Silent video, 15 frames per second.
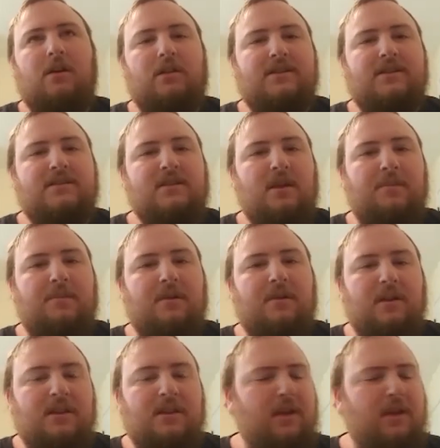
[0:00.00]
early
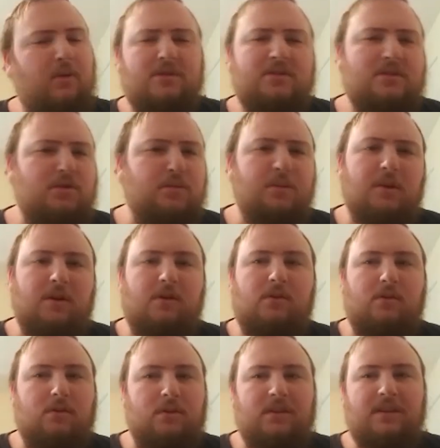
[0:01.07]
summer, and they were super
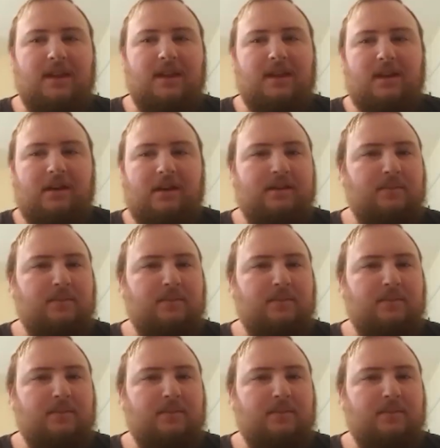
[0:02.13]
cool with like